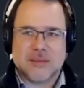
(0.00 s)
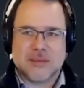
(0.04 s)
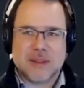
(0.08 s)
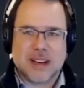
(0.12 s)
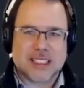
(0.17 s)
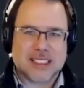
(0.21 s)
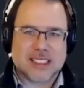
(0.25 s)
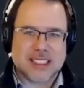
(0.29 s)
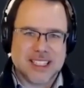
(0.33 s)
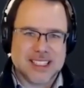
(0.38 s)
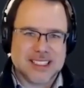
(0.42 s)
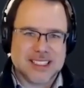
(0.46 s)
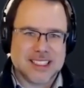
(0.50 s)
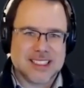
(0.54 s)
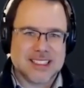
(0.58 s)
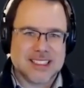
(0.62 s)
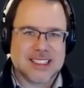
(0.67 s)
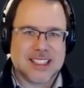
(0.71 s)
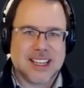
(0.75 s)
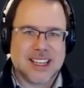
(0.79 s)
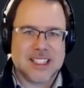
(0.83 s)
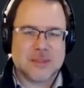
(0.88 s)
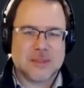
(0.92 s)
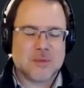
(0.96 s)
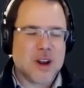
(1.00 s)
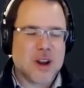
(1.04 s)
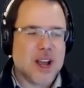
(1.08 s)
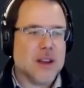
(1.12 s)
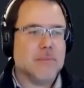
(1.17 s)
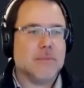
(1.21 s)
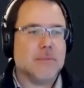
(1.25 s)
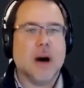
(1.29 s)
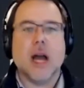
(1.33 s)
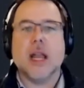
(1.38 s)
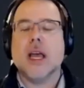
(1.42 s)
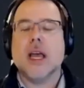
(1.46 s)
best thing since sliced bread.
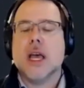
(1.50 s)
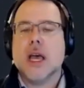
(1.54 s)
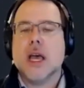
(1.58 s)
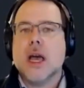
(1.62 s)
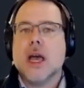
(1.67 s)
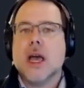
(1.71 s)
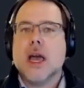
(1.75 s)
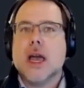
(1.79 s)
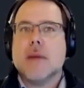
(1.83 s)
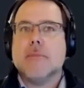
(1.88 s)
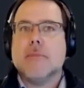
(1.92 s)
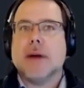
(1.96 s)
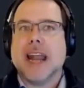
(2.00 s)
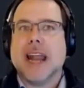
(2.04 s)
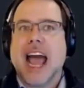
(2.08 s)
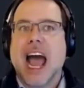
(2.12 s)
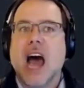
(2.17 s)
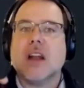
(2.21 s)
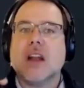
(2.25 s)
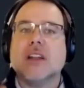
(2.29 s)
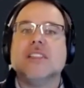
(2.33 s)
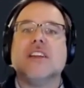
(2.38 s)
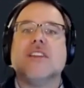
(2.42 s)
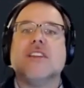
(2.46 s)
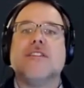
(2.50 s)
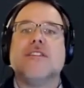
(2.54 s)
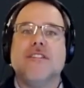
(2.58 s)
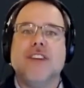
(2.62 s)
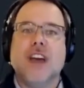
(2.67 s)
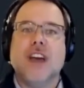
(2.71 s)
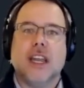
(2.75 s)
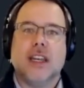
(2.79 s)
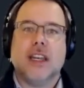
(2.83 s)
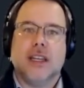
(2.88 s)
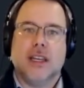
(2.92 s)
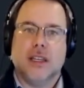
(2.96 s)
But how does it
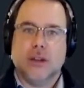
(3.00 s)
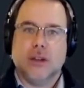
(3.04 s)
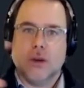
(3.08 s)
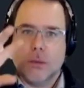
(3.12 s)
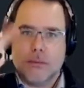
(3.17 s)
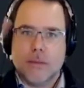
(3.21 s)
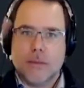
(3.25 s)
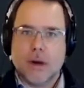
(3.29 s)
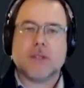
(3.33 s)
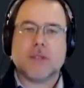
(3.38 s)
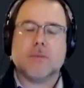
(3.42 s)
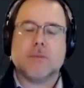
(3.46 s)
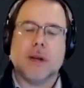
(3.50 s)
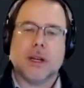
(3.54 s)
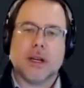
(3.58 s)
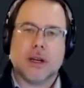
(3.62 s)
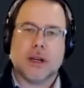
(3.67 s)
fit into a much bigger